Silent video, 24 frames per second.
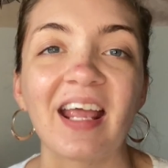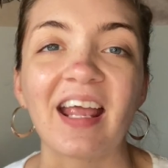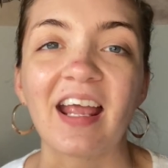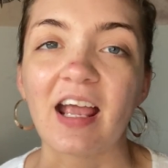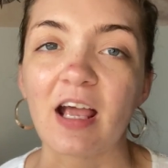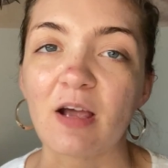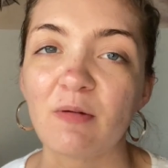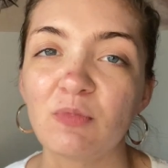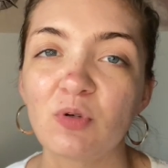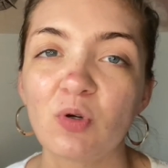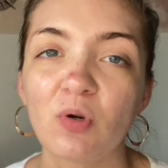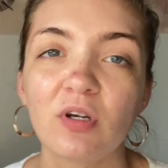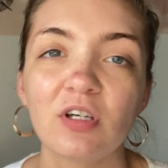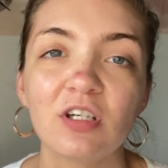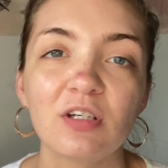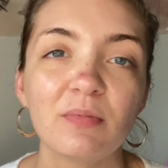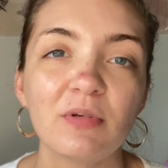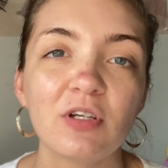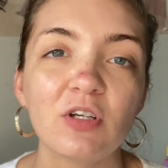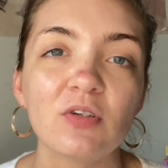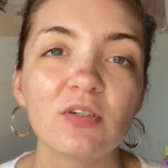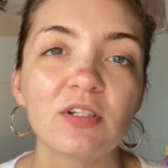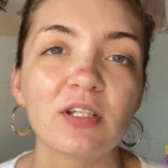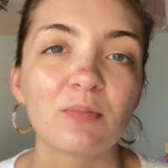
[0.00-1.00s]
I am going to be
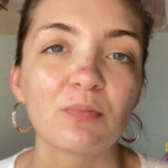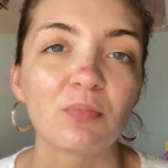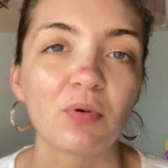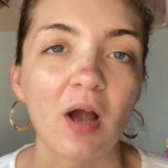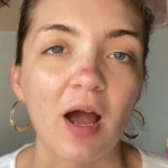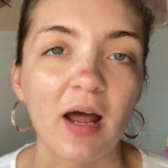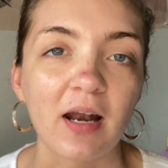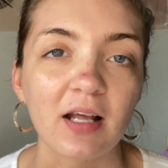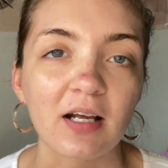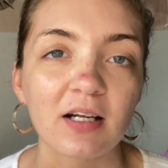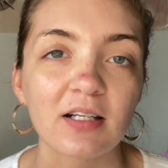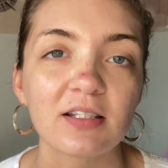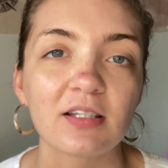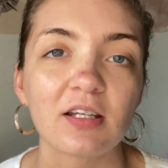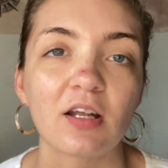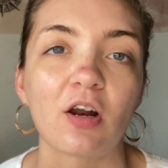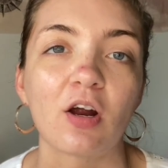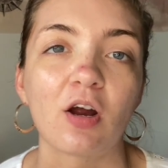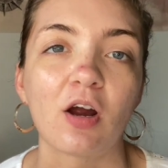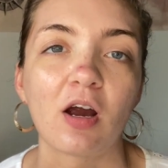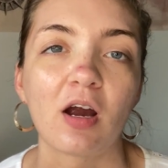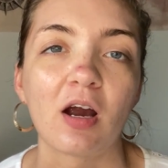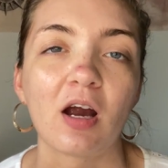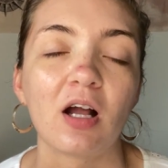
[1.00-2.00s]
using products that
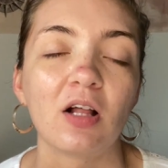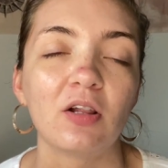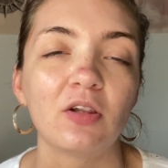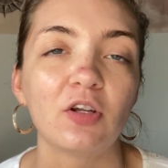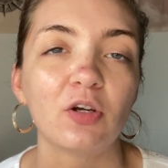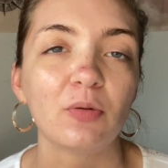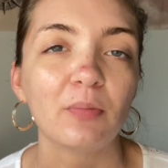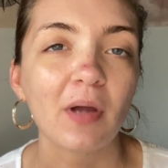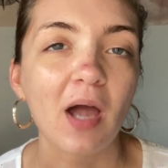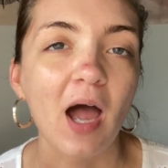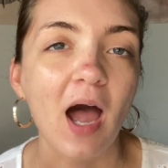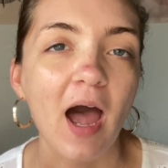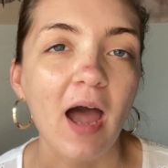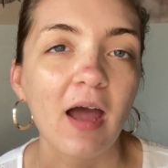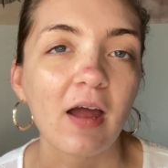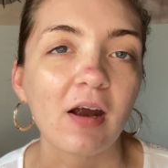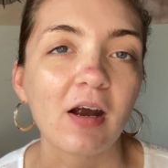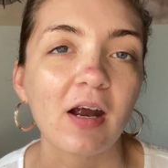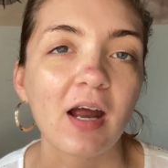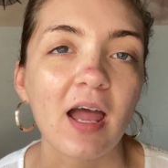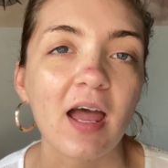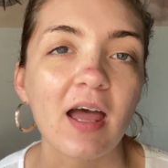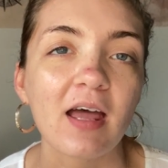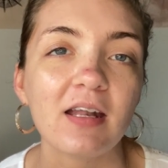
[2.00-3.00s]
are a little bit higher
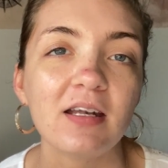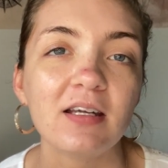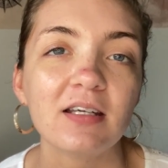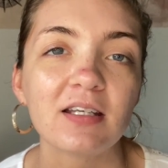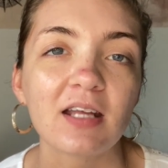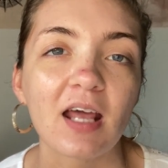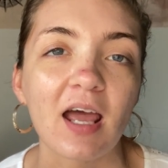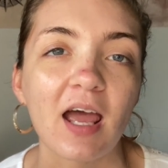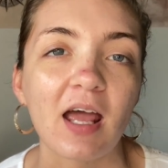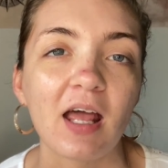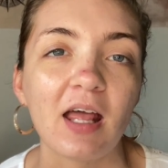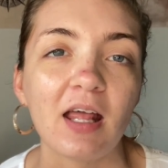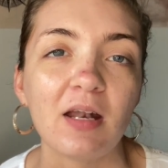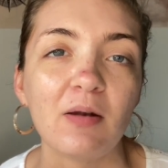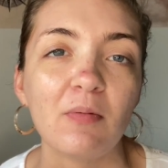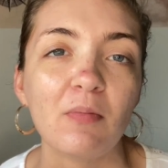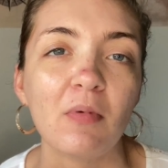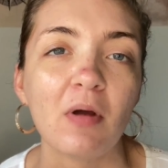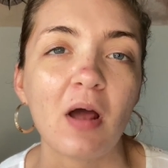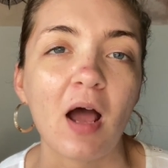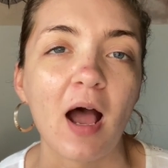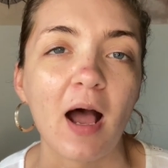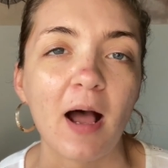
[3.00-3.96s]
end and